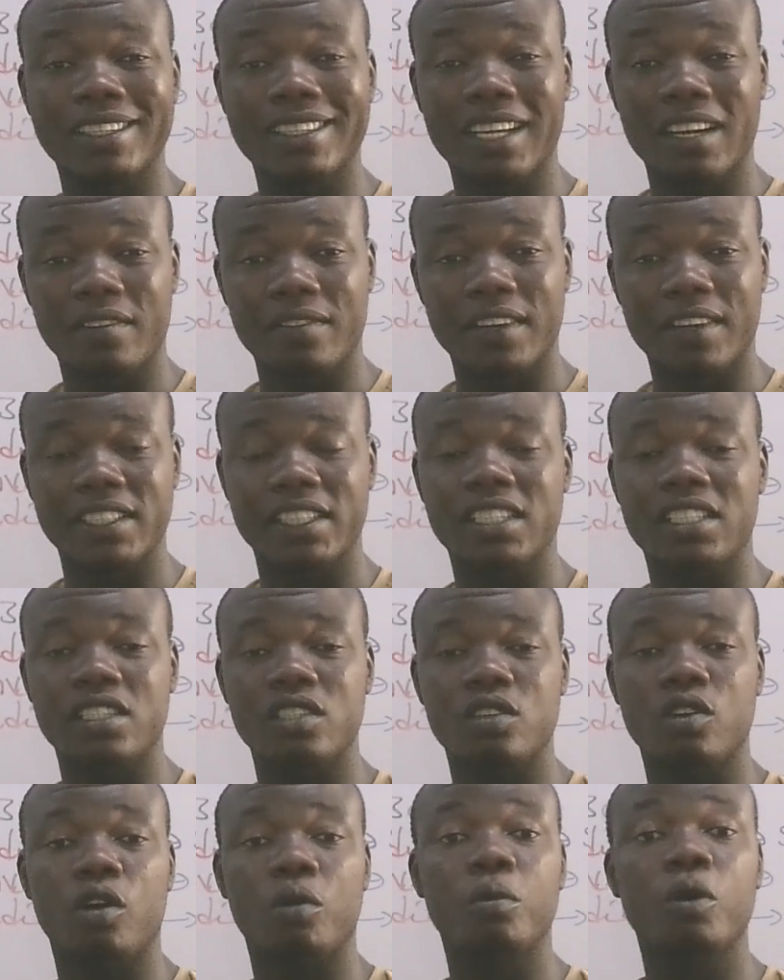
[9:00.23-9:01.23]
heat
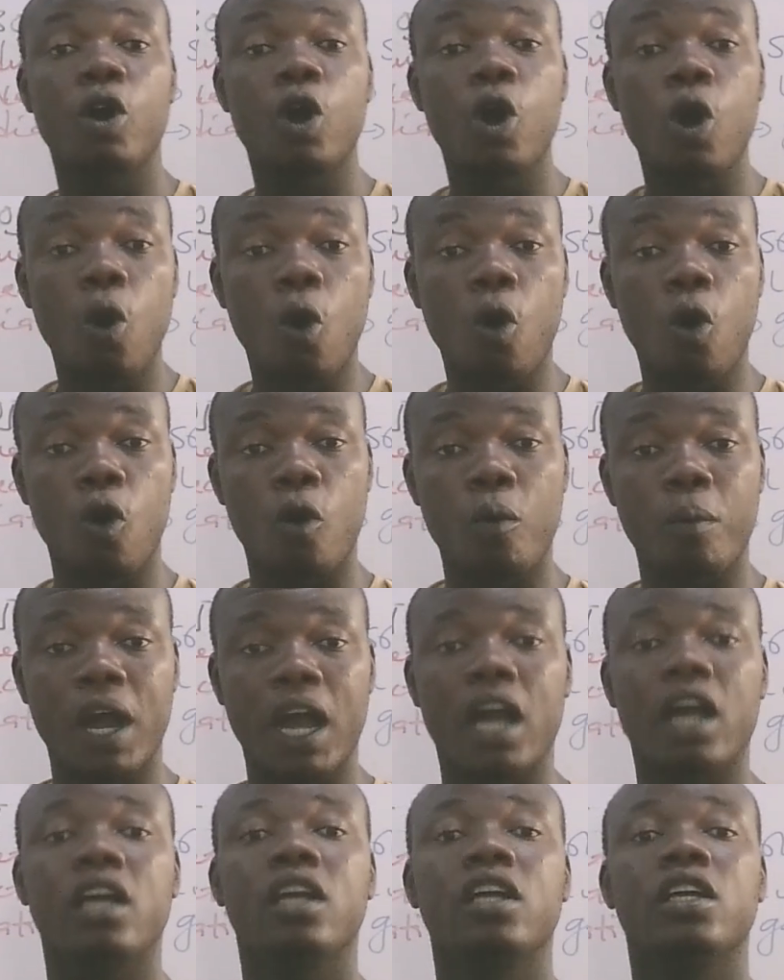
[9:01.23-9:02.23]
capacity of
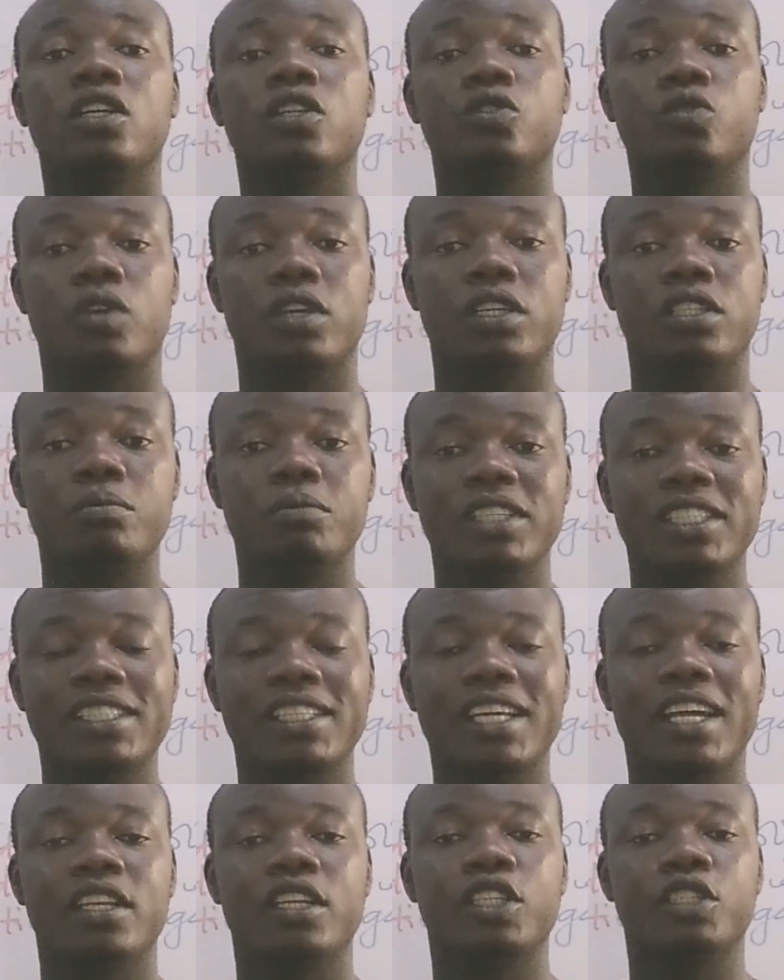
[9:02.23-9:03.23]
copper. So it means
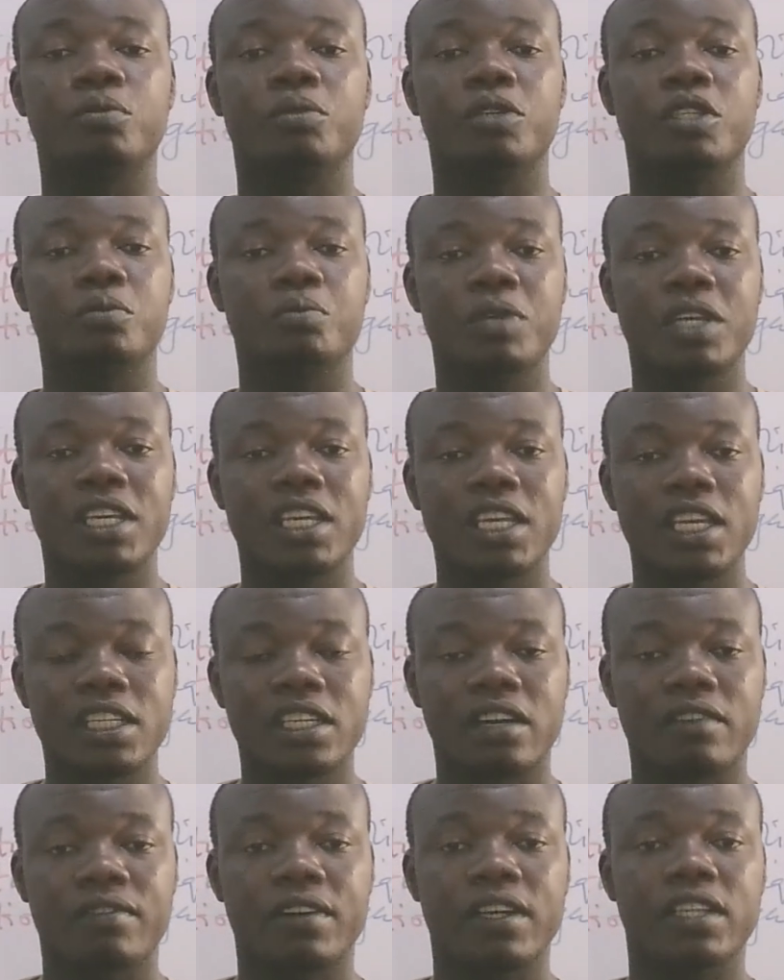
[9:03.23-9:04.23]
that the specific
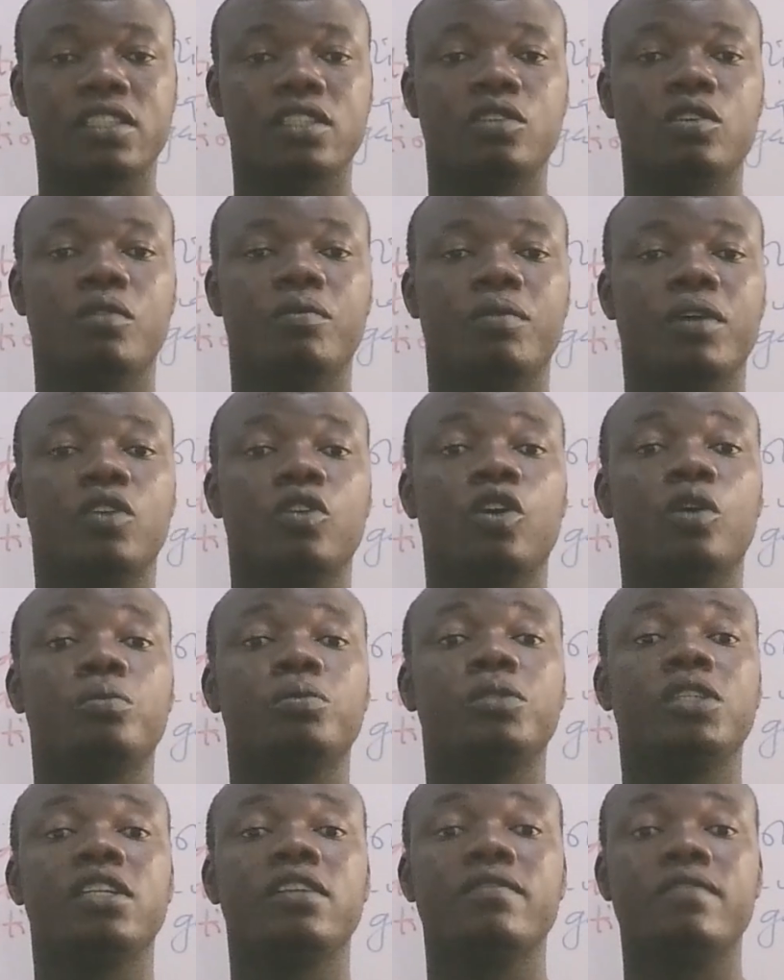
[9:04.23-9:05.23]
heat capacity of an
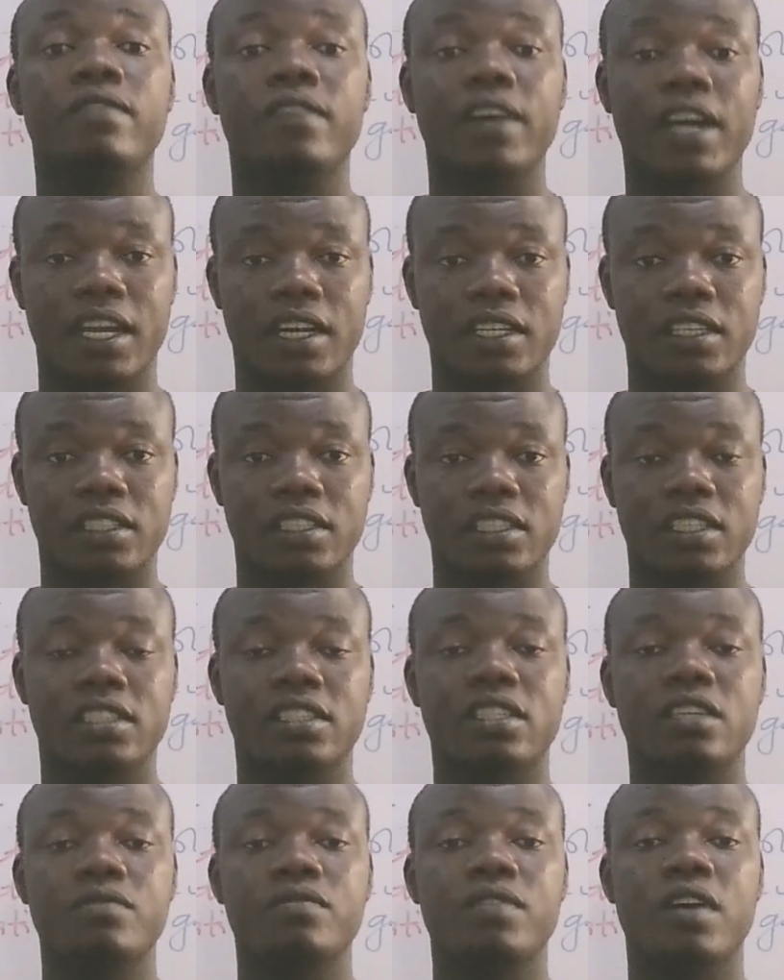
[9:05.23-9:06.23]
object varies,
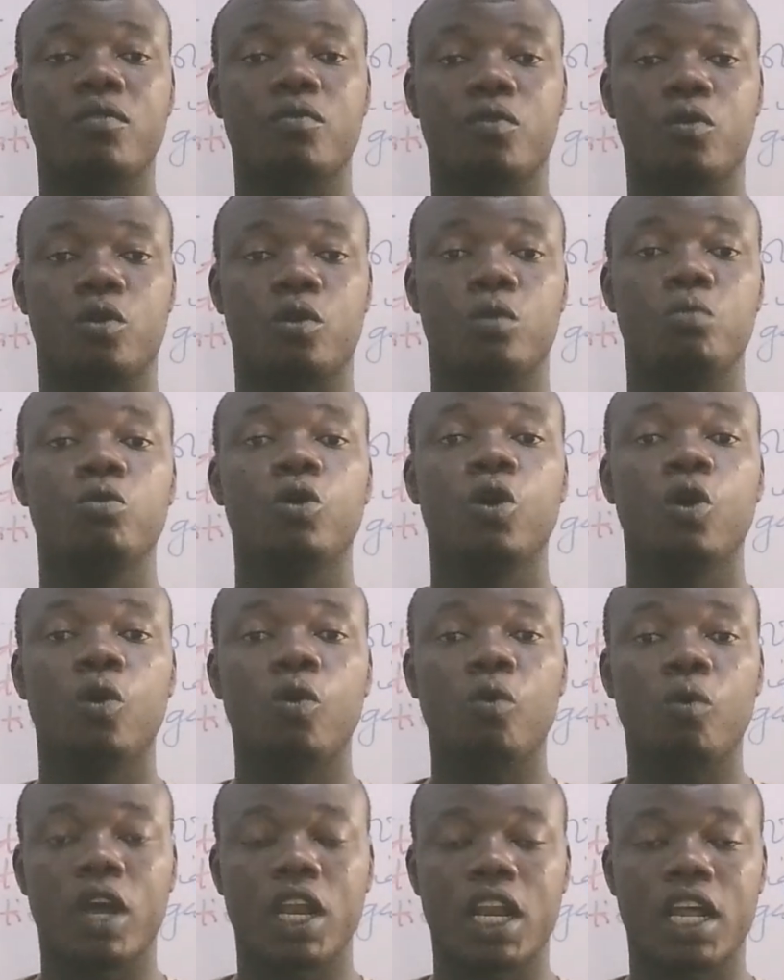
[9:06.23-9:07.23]
is differ
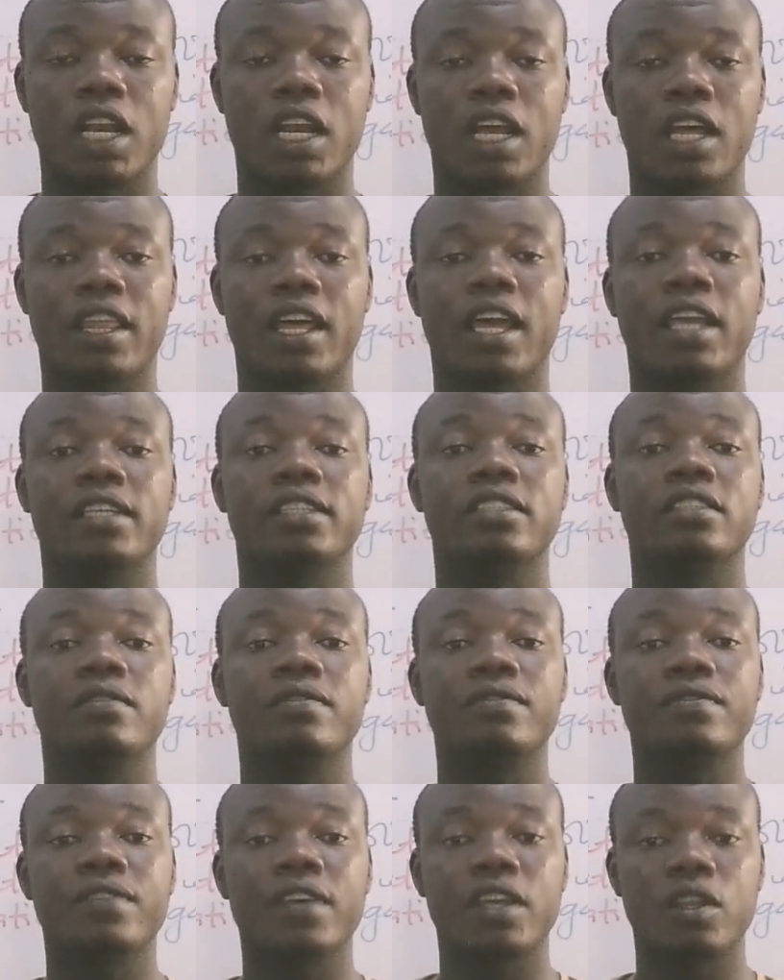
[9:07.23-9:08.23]
from one another. It
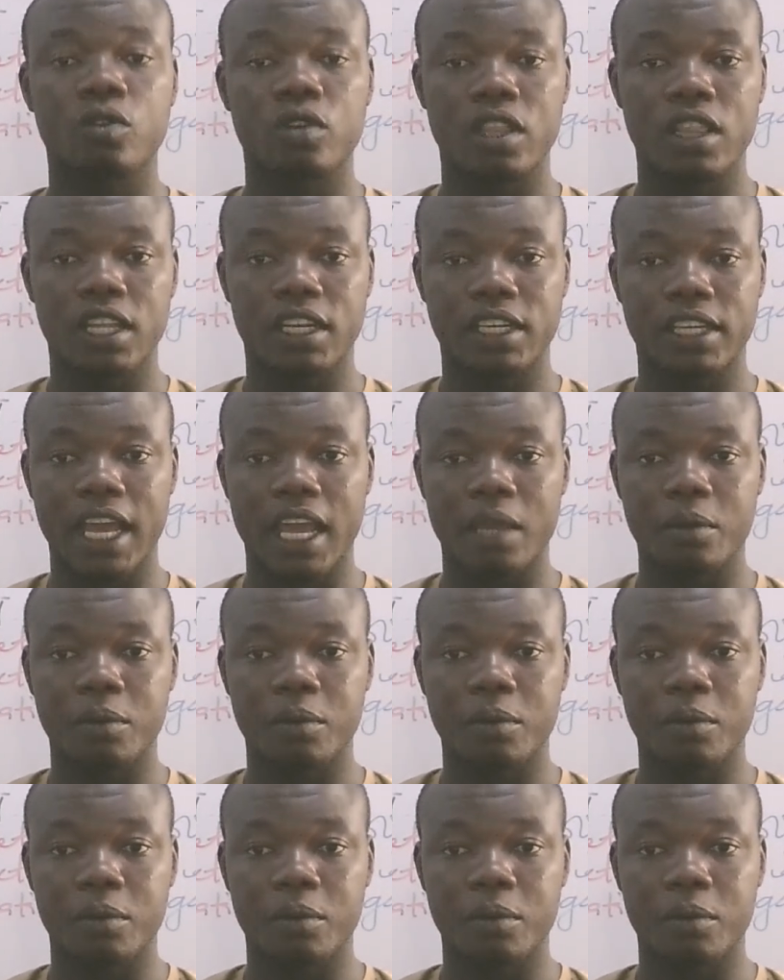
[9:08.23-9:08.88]
depends on the